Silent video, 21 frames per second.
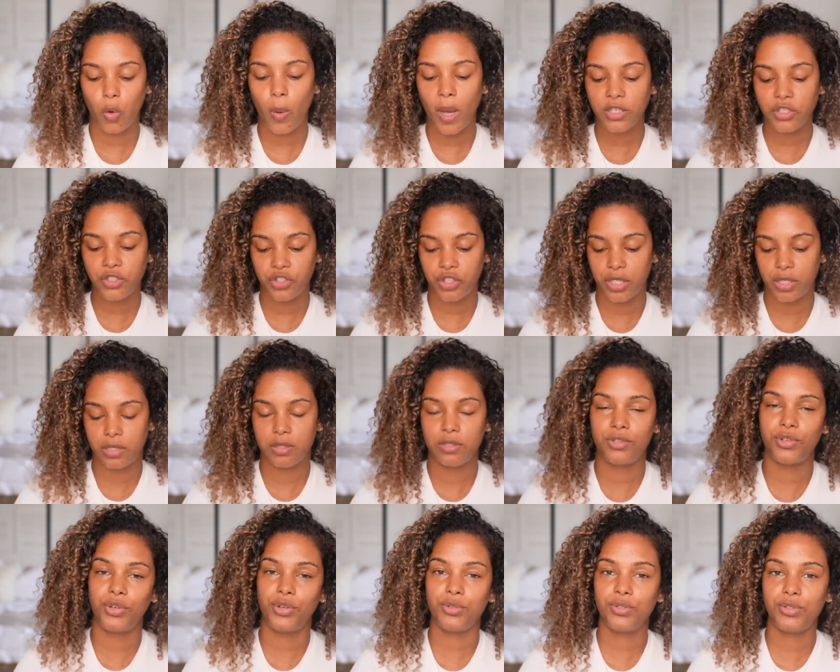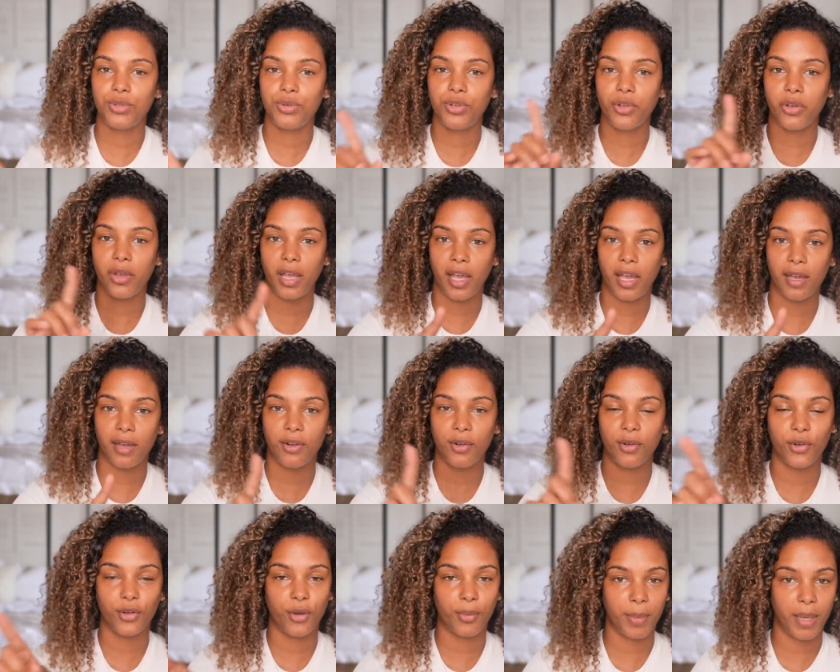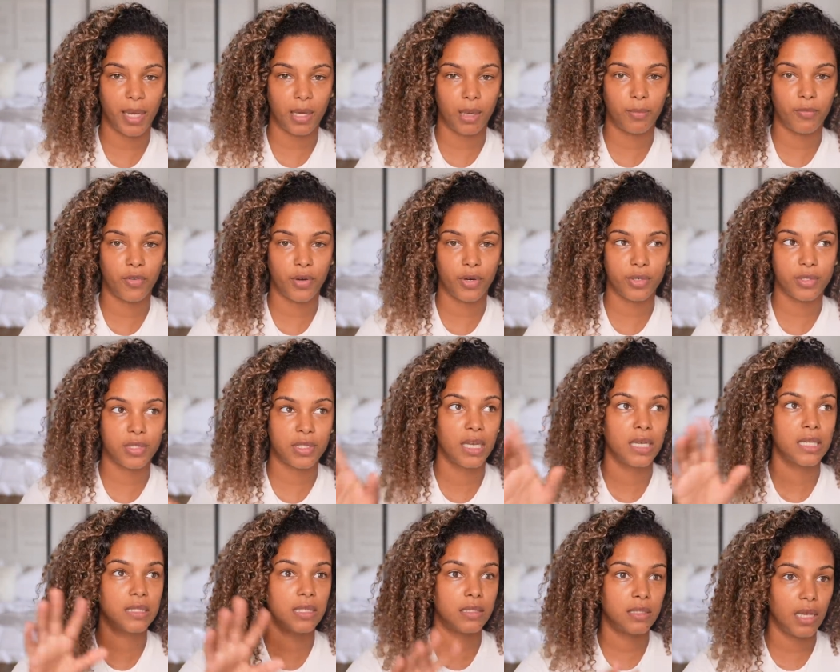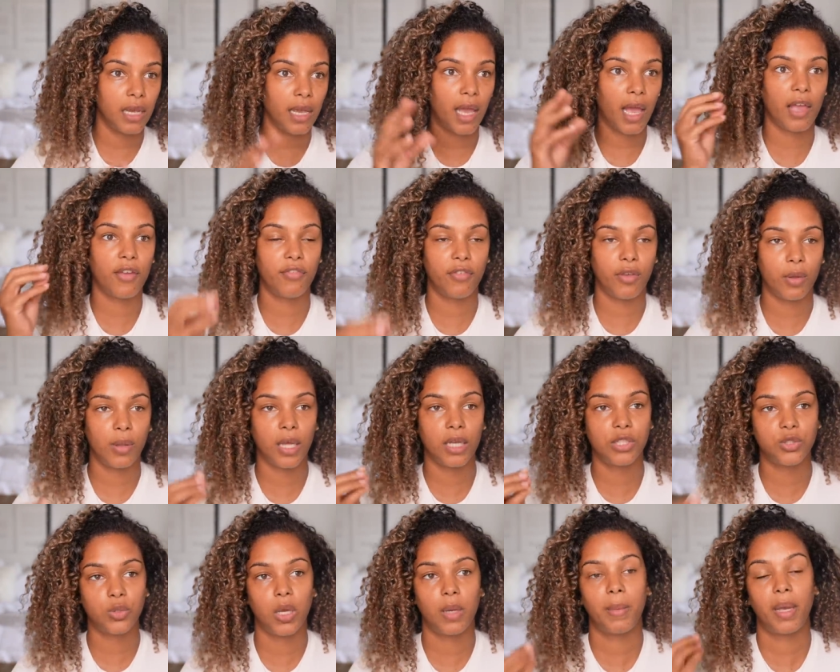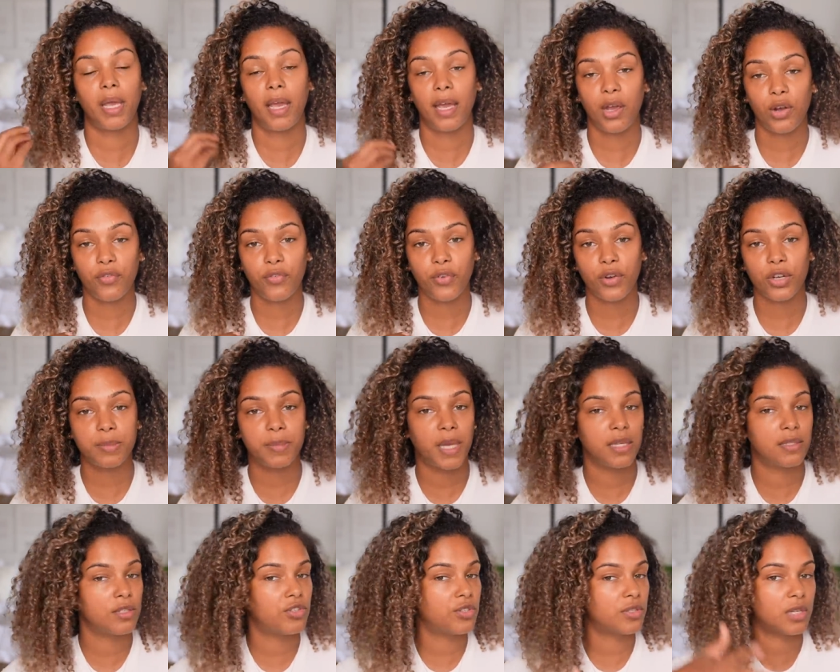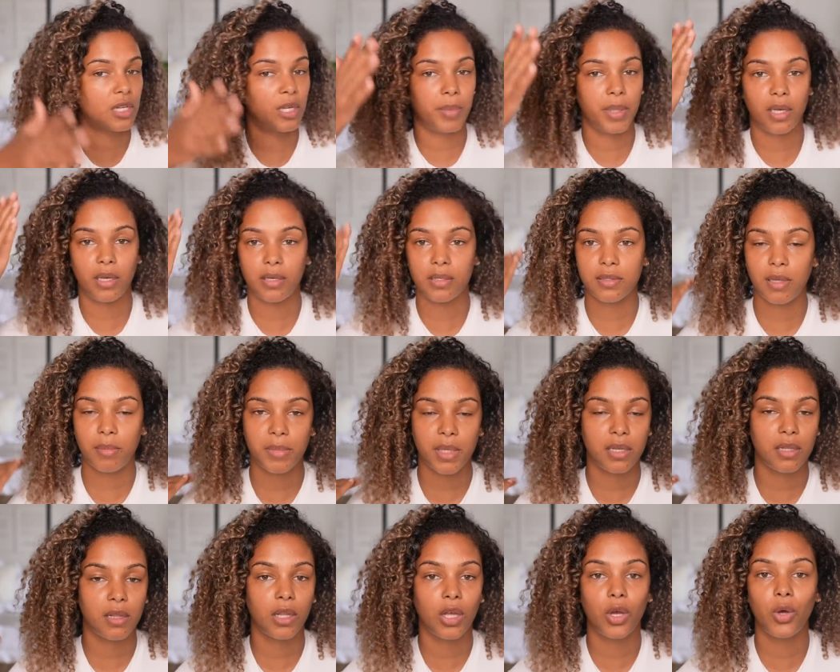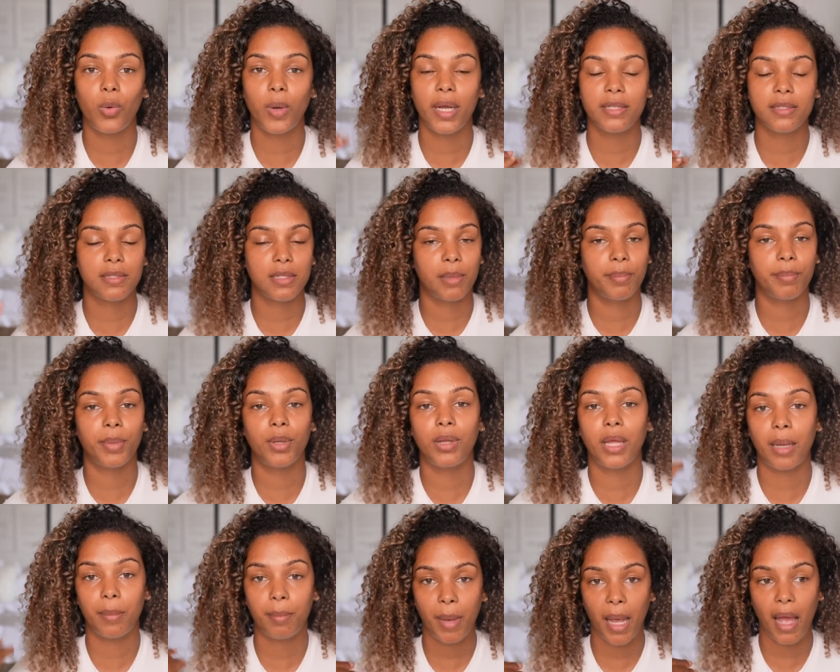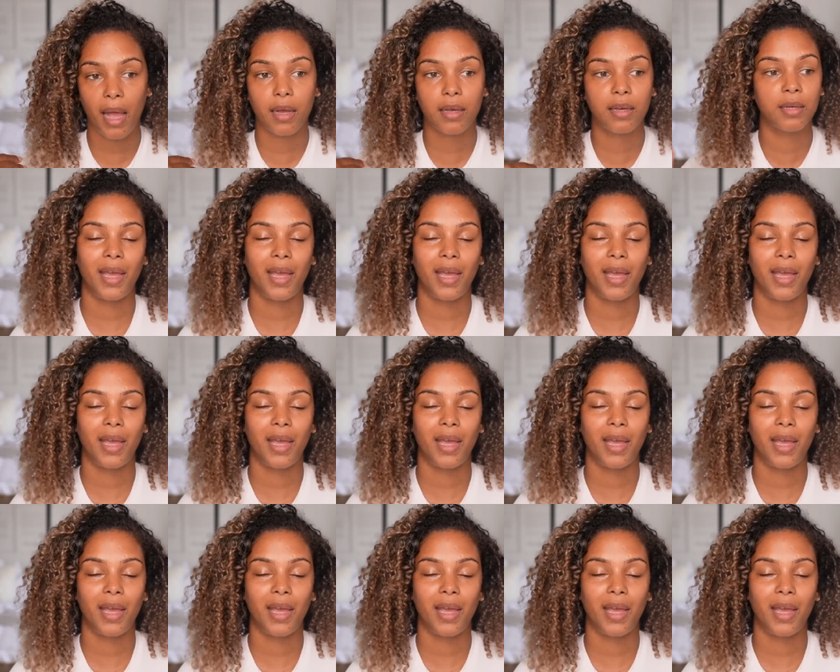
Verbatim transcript: Question, do you do your hair or your makeup first? Today I feel like doing my hair first because it's just gonna be something low and simple and back.